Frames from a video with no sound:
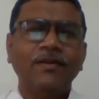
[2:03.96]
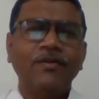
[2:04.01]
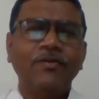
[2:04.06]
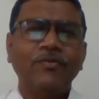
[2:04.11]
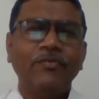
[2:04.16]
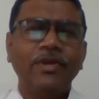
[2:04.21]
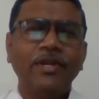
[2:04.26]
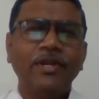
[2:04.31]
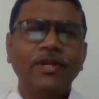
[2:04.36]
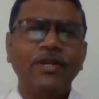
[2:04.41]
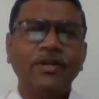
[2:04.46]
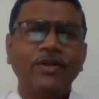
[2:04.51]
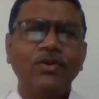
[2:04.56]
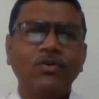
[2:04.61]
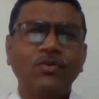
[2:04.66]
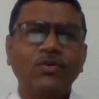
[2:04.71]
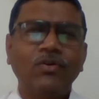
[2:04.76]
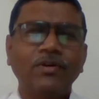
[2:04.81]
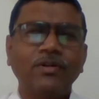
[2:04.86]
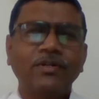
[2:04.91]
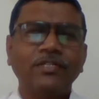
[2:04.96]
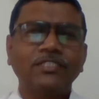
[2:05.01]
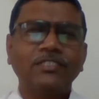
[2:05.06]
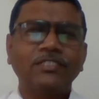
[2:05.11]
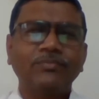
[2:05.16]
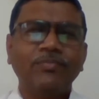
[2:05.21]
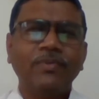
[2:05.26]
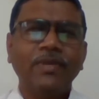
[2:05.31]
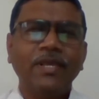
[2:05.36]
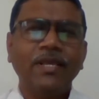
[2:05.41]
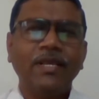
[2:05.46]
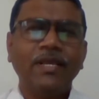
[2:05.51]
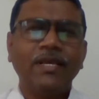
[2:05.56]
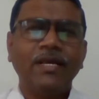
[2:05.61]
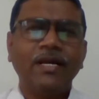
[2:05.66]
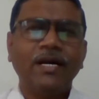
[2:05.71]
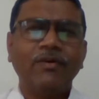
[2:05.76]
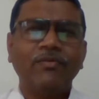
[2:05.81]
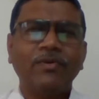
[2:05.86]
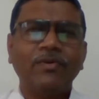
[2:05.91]
we do not speak
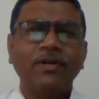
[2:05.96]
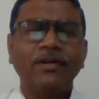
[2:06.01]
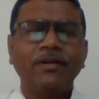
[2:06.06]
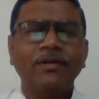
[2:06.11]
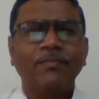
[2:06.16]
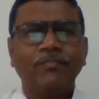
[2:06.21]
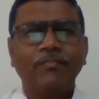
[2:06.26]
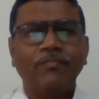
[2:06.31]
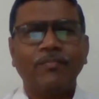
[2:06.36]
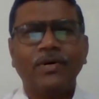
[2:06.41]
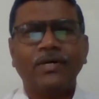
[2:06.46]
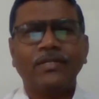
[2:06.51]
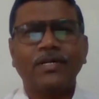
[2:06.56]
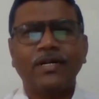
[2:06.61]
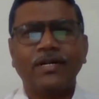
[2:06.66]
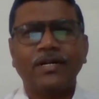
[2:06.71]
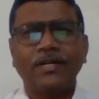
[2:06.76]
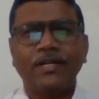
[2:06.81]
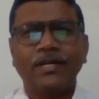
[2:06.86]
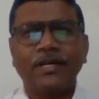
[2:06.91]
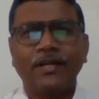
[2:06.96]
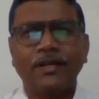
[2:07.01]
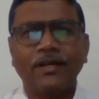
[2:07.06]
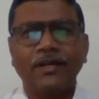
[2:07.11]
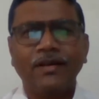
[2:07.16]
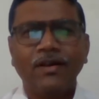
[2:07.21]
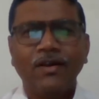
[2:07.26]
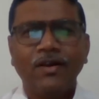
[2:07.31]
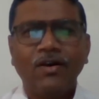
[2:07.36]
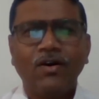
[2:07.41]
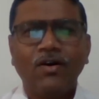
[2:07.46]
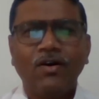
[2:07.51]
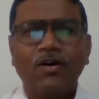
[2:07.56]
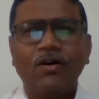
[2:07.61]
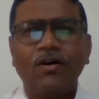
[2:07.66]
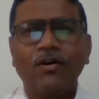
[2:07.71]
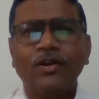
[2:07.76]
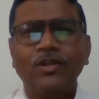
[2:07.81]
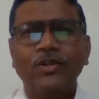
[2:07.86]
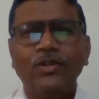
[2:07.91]
our mother tongue
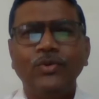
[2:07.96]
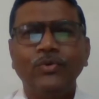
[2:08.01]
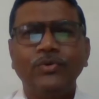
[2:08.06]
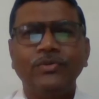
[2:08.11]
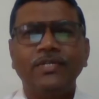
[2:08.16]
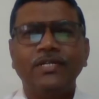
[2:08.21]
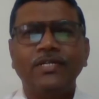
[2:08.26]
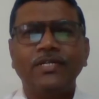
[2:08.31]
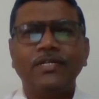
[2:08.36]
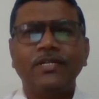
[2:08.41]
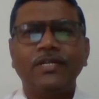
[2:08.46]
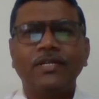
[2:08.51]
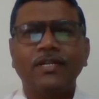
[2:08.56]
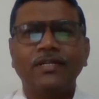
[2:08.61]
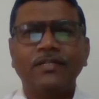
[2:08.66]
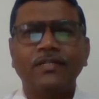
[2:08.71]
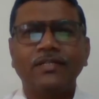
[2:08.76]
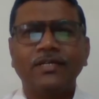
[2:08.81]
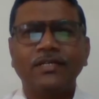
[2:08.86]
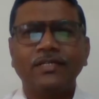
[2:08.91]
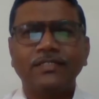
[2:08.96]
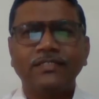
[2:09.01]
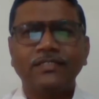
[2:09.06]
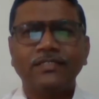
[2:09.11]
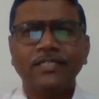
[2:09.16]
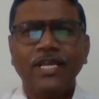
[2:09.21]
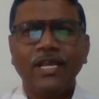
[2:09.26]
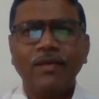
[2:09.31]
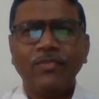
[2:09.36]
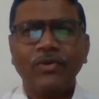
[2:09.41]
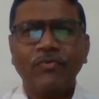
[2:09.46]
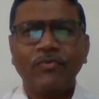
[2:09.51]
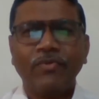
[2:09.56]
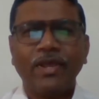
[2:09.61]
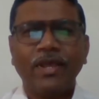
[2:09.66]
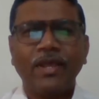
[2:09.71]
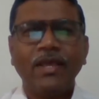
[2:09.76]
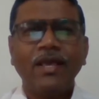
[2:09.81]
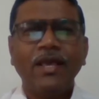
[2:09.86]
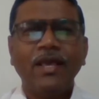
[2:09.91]
or use it in the same
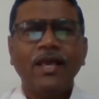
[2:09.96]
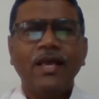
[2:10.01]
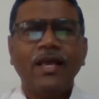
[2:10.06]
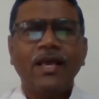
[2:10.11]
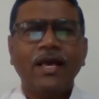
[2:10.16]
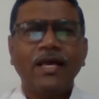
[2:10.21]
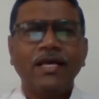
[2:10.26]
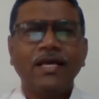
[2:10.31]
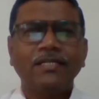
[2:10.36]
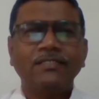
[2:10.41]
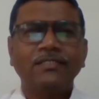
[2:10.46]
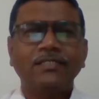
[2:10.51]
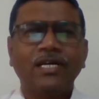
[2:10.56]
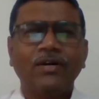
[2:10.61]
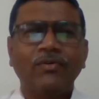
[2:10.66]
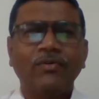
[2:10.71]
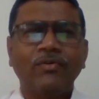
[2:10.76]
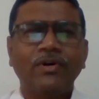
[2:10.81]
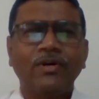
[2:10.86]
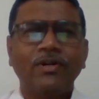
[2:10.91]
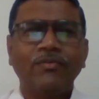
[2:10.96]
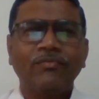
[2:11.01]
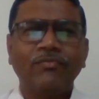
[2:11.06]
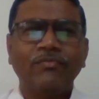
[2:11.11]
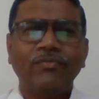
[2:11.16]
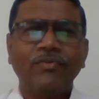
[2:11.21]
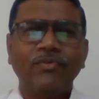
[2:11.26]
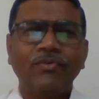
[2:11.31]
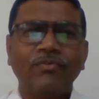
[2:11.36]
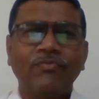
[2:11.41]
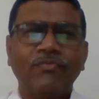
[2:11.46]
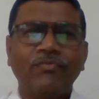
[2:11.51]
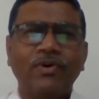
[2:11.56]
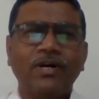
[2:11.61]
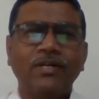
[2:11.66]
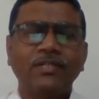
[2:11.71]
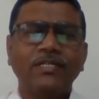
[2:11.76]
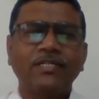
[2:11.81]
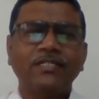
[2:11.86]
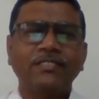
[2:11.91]
way as our
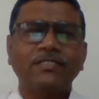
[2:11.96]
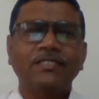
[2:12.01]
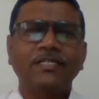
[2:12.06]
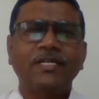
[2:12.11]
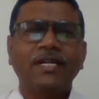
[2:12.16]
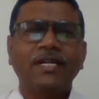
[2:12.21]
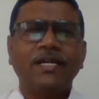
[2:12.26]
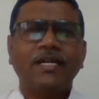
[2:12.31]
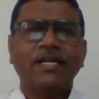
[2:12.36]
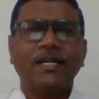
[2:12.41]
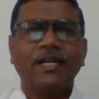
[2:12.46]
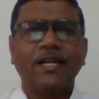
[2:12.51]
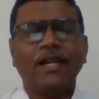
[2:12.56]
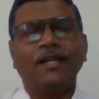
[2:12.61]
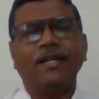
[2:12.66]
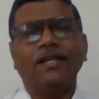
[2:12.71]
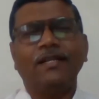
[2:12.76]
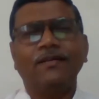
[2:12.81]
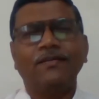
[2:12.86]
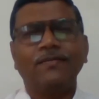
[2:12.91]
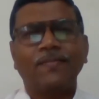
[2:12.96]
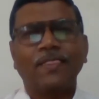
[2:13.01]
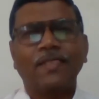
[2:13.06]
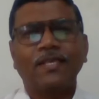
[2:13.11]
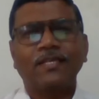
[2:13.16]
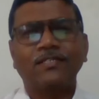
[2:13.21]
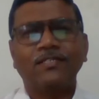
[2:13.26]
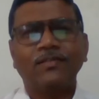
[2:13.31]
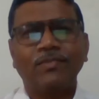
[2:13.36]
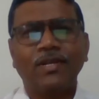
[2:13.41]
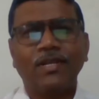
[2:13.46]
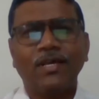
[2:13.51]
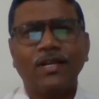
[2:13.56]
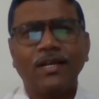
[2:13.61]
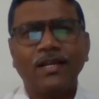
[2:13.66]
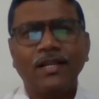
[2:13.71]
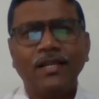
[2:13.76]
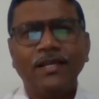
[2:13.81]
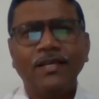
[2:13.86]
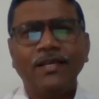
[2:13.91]
forefathers did.
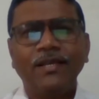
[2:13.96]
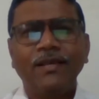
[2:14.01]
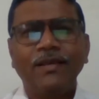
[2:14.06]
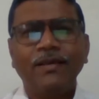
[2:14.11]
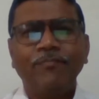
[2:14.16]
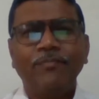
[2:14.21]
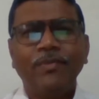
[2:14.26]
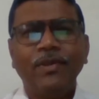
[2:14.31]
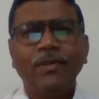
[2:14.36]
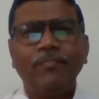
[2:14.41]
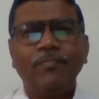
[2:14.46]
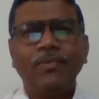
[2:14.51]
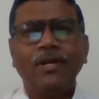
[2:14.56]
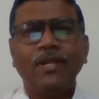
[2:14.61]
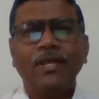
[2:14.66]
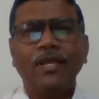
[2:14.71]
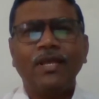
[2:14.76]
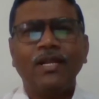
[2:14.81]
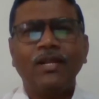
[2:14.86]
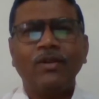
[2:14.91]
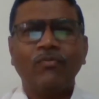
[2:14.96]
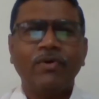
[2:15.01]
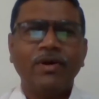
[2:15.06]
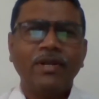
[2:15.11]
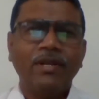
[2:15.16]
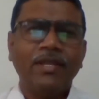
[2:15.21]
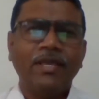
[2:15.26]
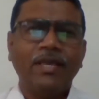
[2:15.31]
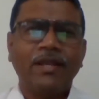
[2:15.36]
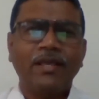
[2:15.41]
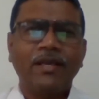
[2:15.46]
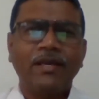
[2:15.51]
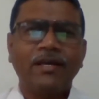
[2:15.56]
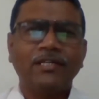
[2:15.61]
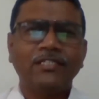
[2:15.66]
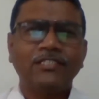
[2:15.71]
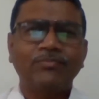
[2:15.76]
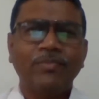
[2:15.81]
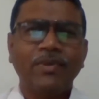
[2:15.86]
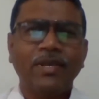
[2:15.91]
Similarly, people in one
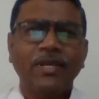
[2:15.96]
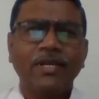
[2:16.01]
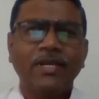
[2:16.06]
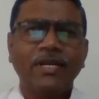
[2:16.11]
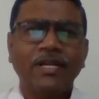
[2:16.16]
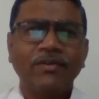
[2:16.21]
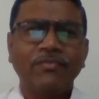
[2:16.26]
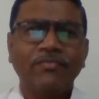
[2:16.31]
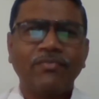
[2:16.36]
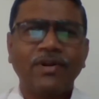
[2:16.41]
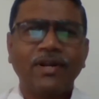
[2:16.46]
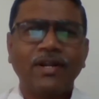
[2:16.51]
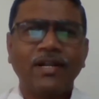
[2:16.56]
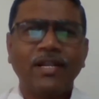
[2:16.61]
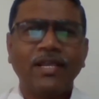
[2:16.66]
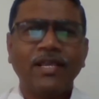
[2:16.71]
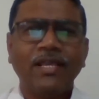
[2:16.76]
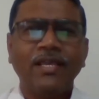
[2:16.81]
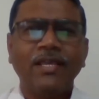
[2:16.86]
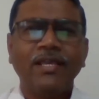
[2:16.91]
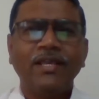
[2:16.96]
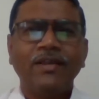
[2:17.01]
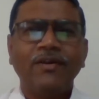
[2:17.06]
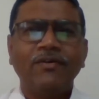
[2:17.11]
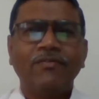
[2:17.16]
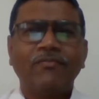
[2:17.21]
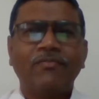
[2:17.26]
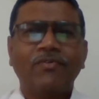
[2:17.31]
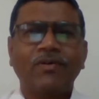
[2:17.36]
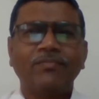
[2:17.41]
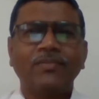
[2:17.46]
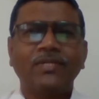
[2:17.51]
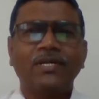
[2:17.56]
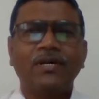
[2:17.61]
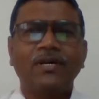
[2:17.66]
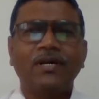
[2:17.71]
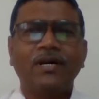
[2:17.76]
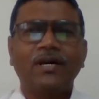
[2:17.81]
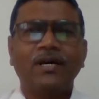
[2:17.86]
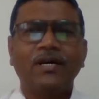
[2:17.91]
area speak differently from the
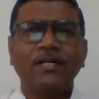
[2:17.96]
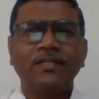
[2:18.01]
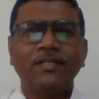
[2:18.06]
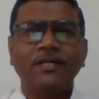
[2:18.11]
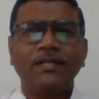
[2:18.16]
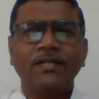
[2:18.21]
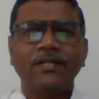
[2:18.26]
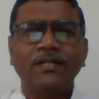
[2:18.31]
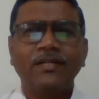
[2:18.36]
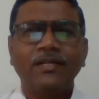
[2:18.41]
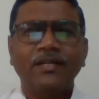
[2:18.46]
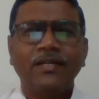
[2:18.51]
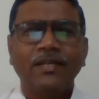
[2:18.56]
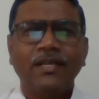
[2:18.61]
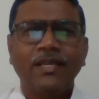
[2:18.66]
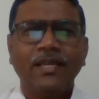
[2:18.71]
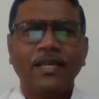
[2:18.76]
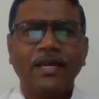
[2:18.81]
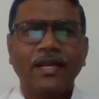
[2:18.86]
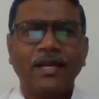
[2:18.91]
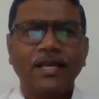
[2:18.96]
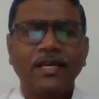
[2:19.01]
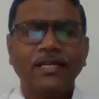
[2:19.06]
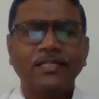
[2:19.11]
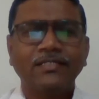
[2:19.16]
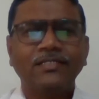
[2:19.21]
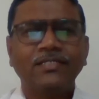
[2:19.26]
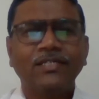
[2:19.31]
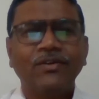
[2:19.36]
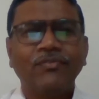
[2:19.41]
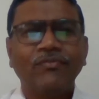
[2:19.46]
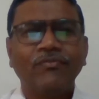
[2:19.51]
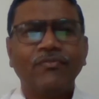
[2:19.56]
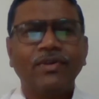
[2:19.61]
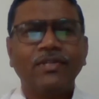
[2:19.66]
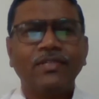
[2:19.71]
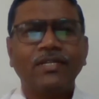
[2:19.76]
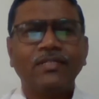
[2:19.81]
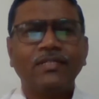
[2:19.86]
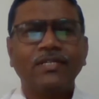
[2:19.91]
other areas
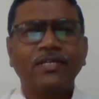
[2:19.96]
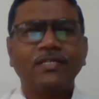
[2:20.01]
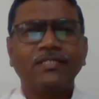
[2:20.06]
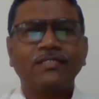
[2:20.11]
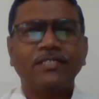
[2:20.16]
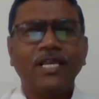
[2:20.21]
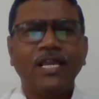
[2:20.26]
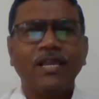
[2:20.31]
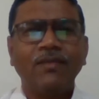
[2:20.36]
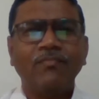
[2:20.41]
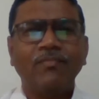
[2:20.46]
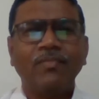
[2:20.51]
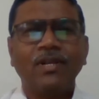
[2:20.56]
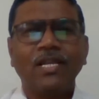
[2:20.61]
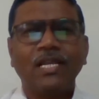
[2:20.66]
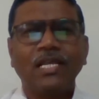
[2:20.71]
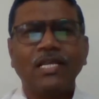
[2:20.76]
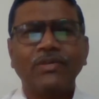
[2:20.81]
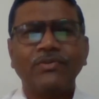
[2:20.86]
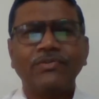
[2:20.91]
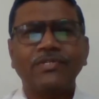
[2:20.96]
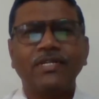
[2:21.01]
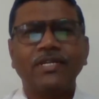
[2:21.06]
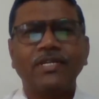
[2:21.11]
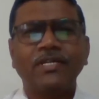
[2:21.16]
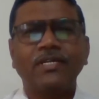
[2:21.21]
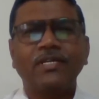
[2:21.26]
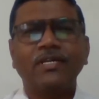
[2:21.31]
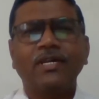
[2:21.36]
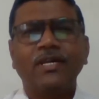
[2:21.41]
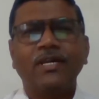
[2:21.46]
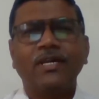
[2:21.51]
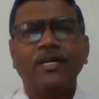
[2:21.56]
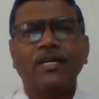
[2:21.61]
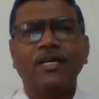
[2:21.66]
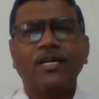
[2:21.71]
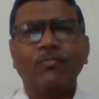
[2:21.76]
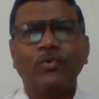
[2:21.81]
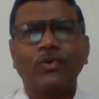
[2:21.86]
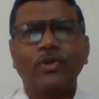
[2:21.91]
within the same linguistic
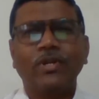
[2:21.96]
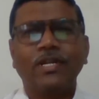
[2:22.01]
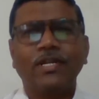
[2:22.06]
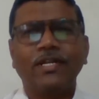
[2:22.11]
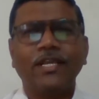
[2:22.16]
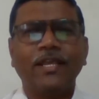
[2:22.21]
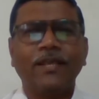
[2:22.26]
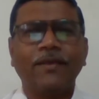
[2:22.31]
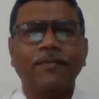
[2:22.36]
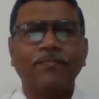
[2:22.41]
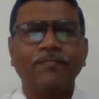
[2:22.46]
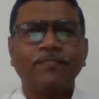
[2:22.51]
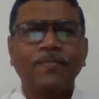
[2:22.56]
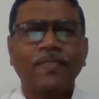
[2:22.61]
community.